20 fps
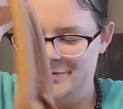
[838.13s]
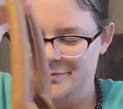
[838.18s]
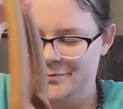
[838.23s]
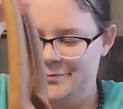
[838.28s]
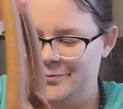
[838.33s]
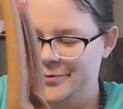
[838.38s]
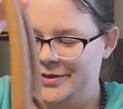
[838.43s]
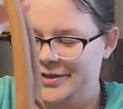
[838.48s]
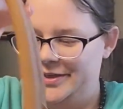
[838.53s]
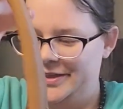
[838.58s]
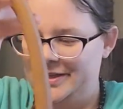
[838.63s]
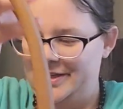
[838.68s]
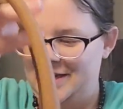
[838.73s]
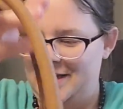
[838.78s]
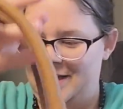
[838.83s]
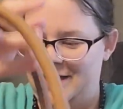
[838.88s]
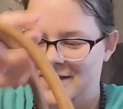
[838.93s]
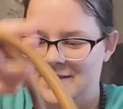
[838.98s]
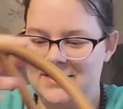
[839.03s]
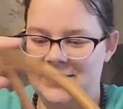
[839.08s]
really
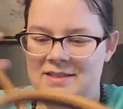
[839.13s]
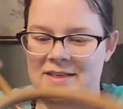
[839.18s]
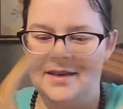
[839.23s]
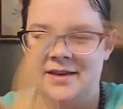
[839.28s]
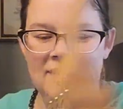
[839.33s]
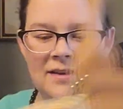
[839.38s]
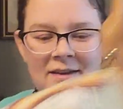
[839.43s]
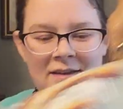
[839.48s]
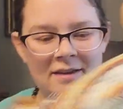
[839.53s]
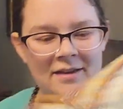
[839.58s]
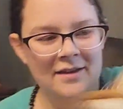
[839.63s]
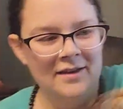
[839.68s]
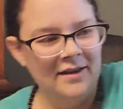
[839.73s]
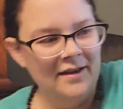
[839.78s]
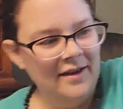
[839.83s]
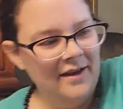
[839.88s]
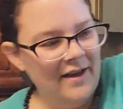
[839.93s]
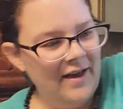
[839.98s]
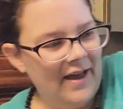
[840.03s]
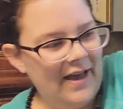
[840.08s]
nice,
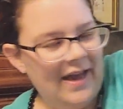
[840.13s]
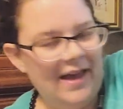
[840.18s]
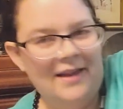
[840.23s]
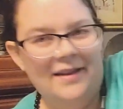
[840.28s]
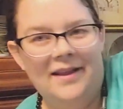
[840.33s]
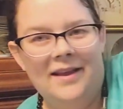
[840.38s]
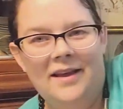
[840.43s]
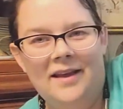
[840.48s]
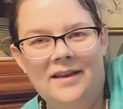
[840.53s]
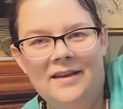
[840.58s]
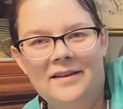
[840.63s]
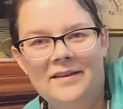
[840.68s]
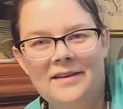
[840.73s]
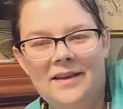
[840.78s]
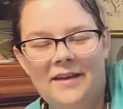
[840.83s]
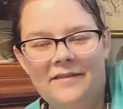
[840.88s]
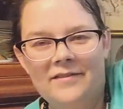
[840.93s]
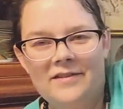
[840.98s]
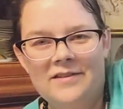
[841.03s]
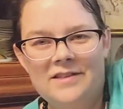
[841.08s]
and they
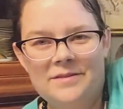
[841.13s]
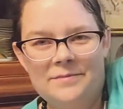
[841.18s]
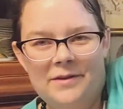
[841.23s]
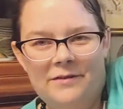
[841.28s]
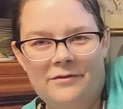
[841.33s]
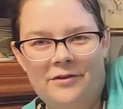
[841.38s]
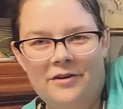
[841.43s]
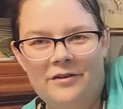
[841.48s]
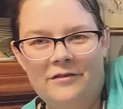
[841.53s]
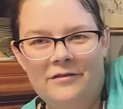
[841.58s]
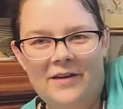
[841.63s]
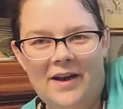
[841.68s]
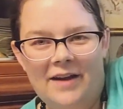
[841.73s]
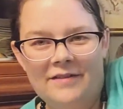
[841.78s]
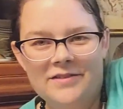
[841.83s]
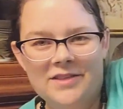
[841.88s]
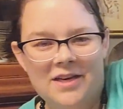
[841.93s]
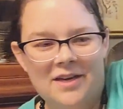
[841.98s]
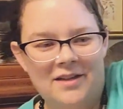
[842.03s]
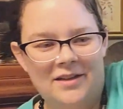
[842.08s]
gave this to me for
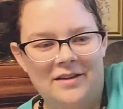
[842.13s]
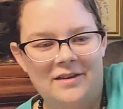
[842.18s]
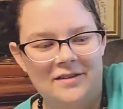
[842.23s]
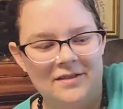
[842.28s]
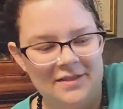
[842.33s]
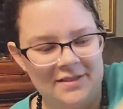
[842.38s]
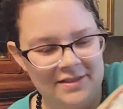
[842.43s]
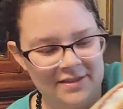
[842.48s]
$5.